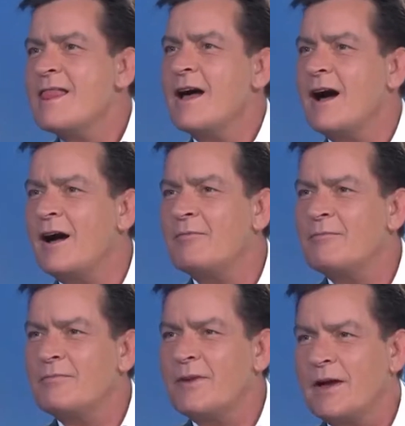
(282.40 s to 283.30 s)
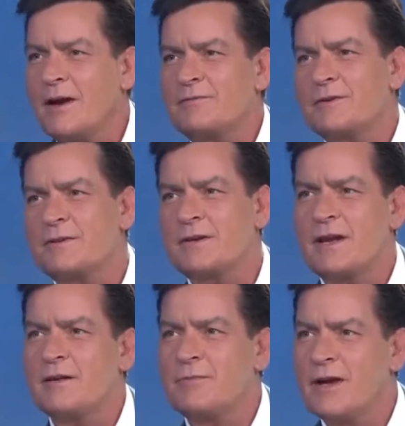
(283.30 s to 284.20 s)
Not after today,
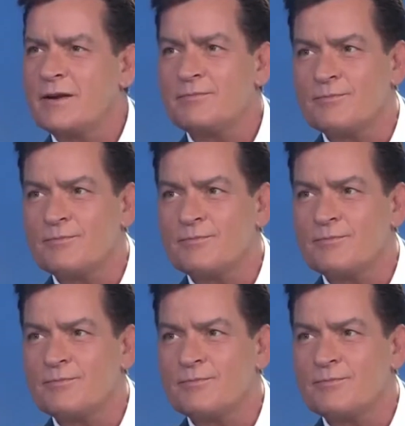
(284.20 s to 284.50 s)
I'm not.